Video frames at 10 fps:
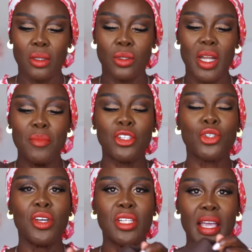So let me
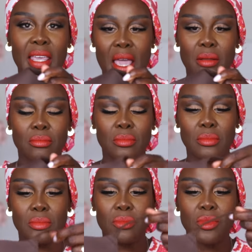show it again.
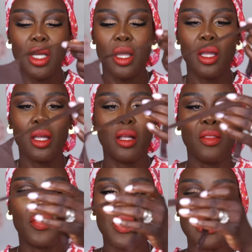
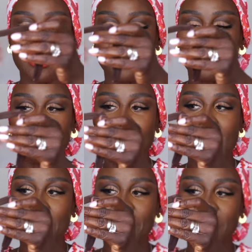This is the
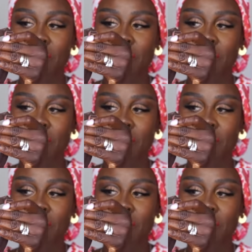strap.